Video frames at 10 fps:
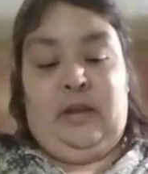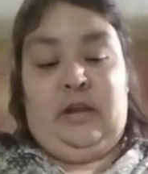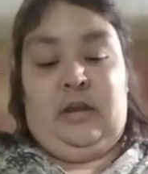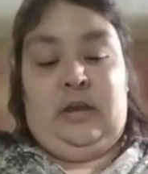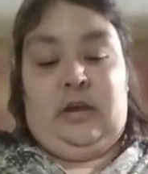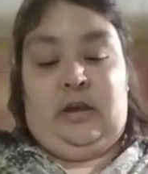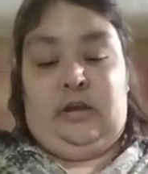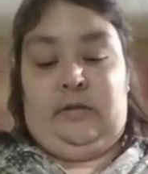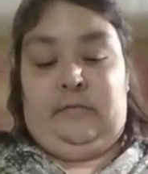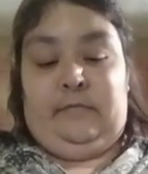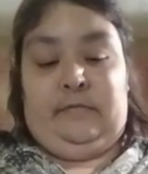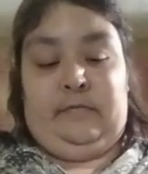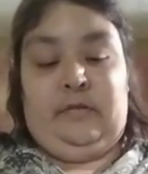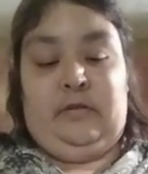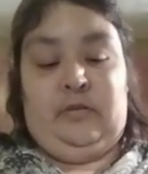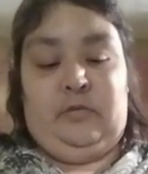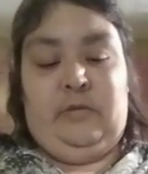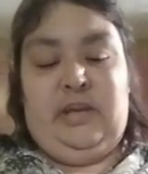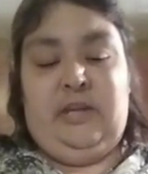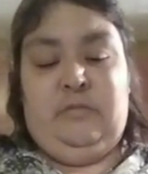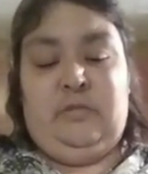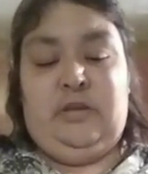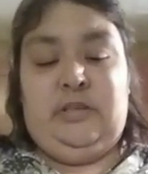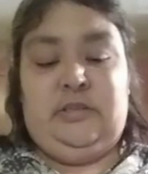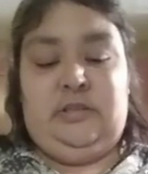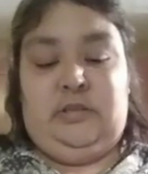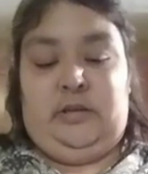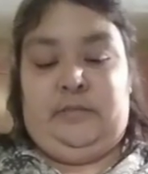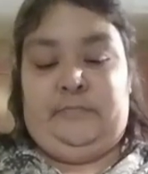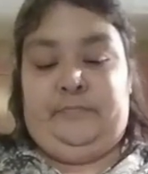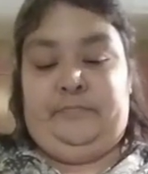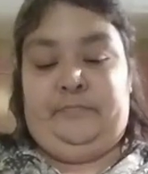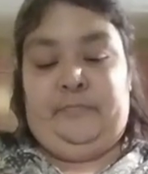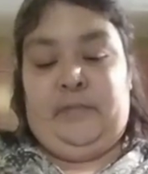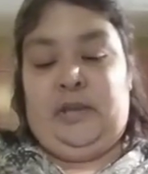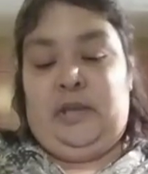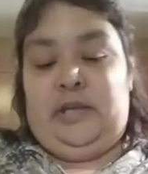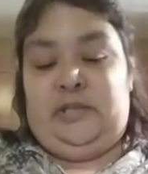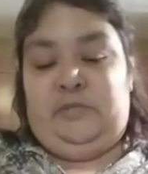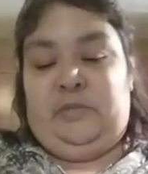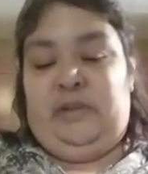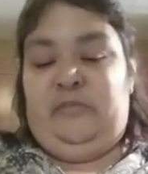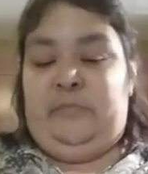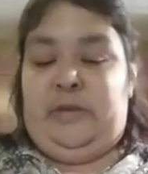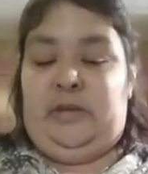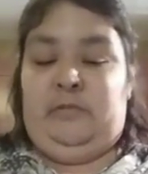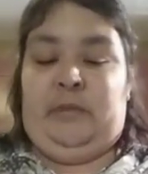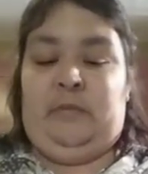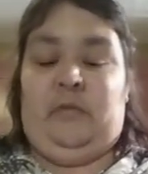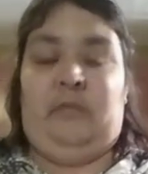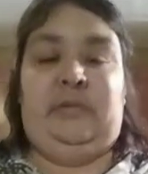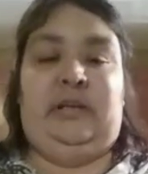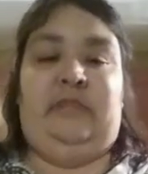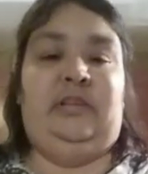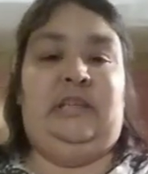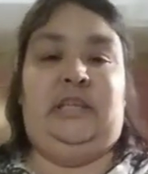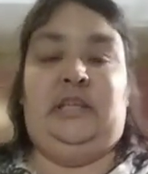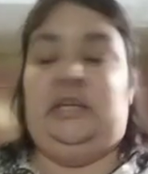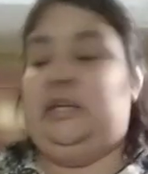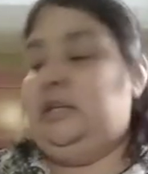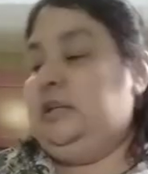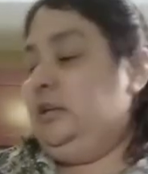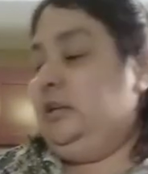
of the way he was, his way of being with my mom and everything. And